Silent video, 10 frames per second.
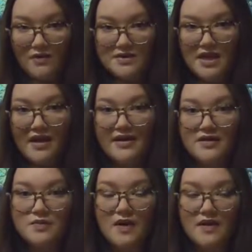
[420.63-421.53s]
outside
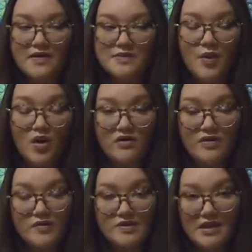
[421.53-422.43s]
as well as part of
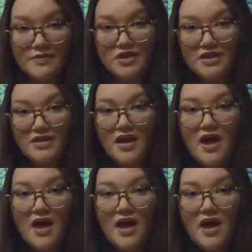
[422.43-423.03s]
the reception.